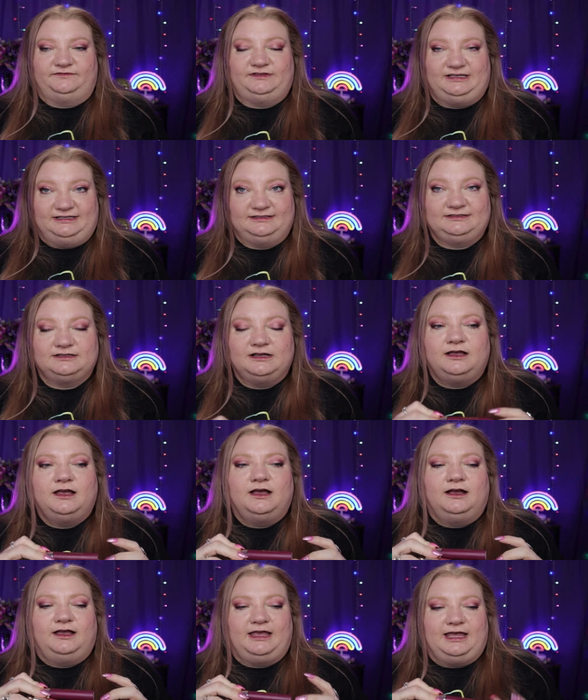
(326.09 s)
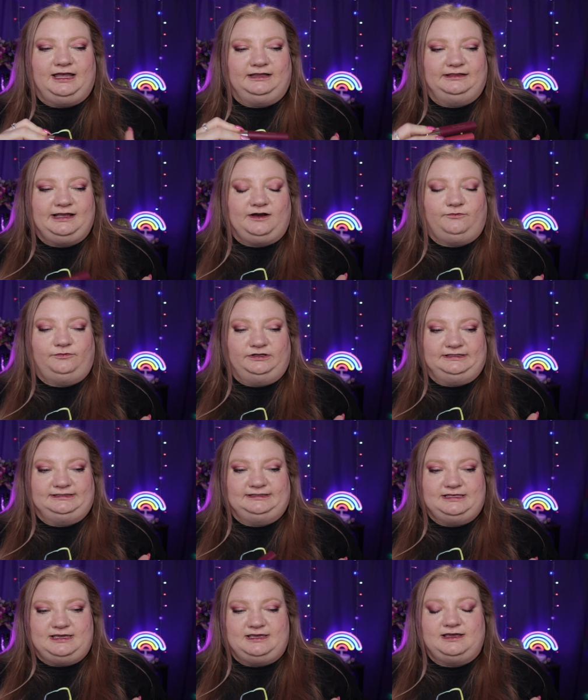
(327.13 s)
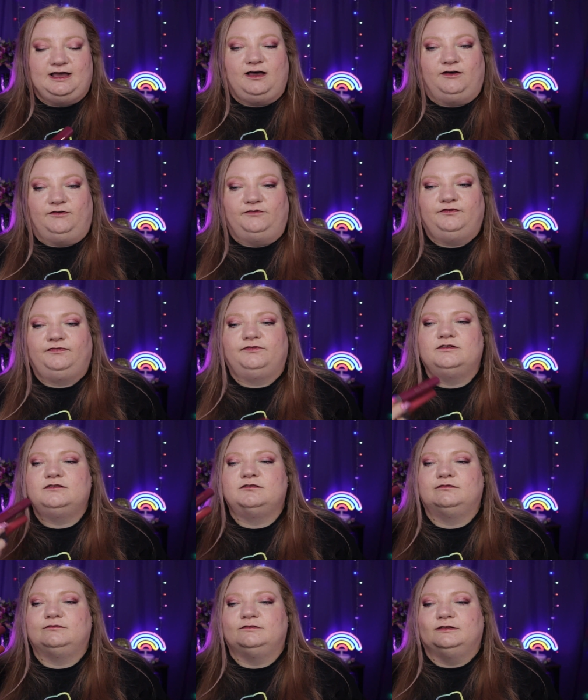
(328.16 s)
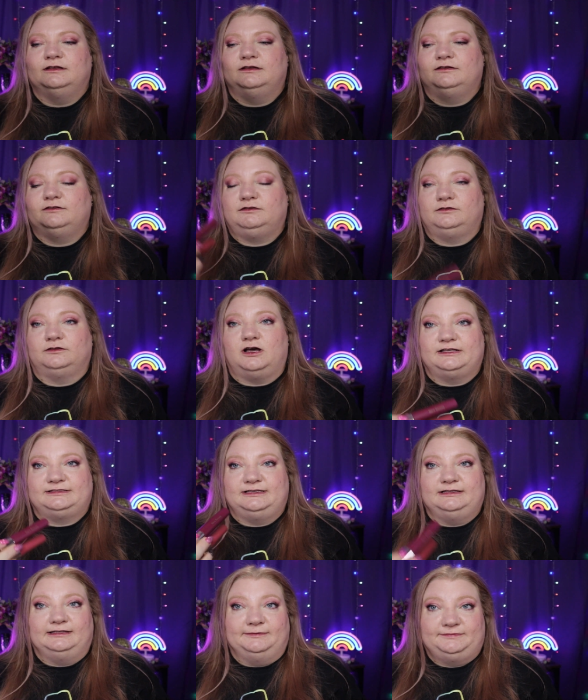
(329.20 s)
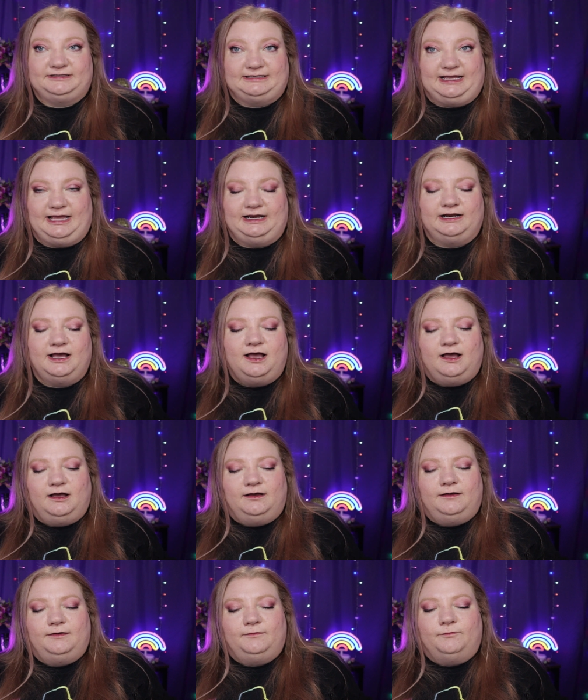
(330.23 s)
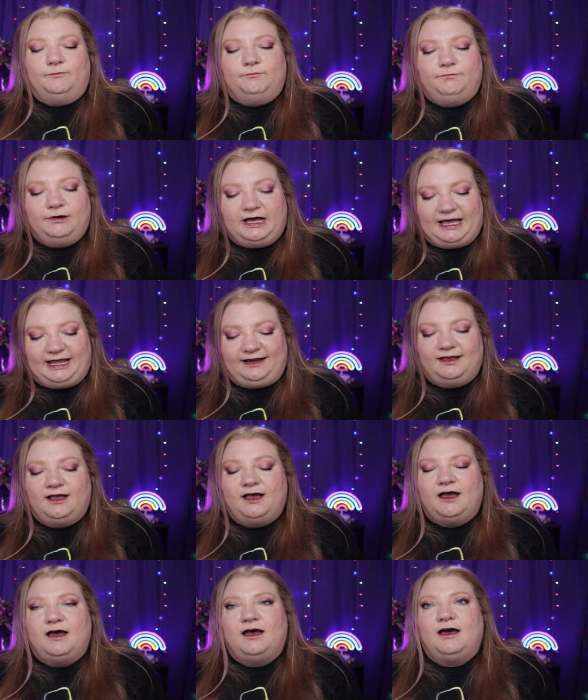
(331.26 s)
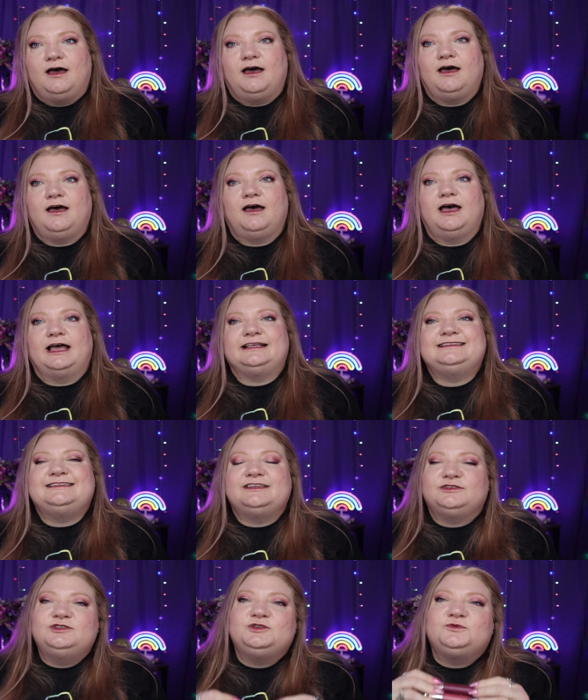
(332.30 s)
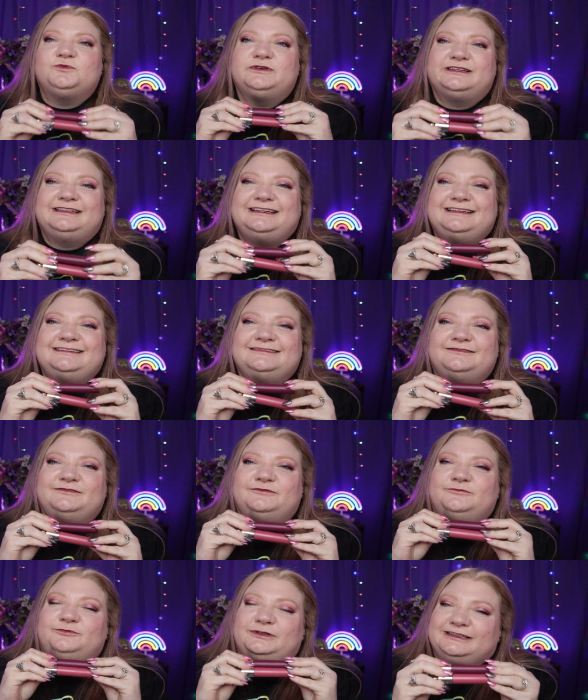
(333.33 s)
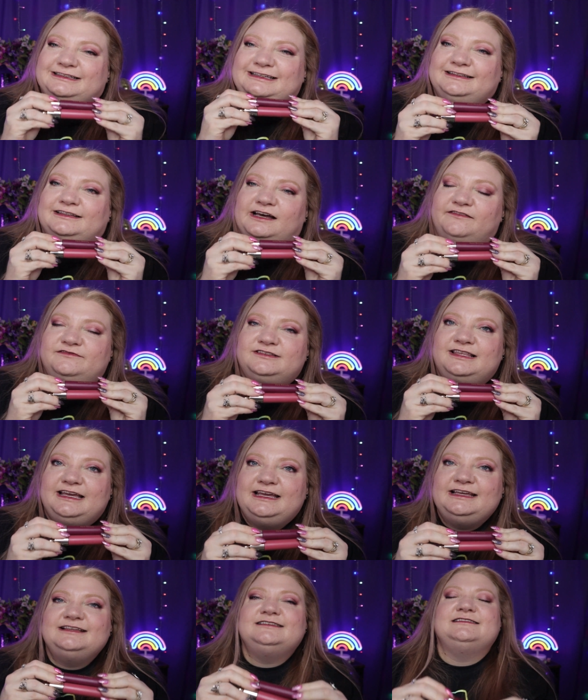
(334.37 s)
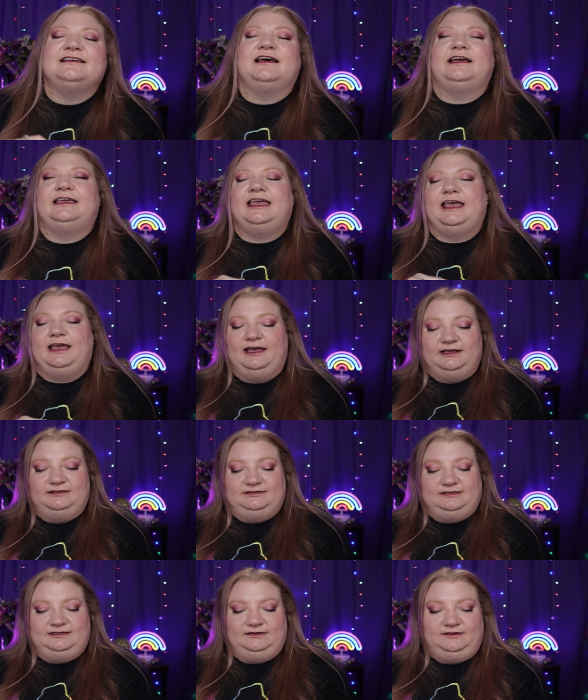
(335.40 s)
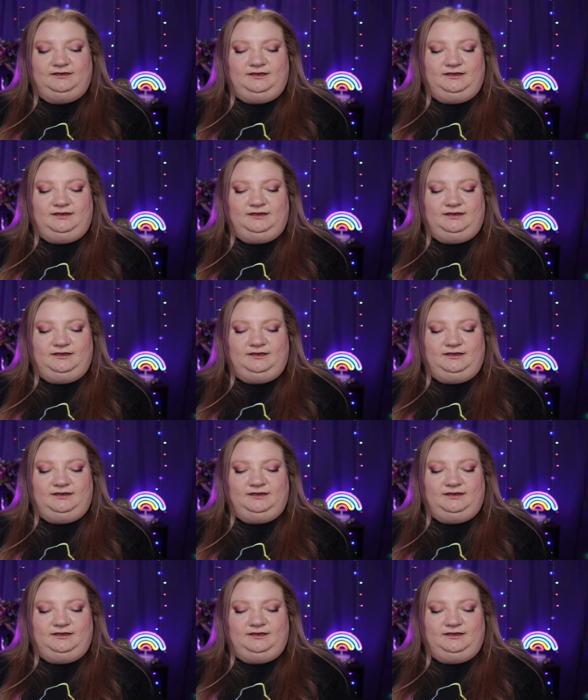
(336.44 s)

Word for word: of these, and that was the e.l.f. Glossy Lip Stain. But I still just really loved these. I can't,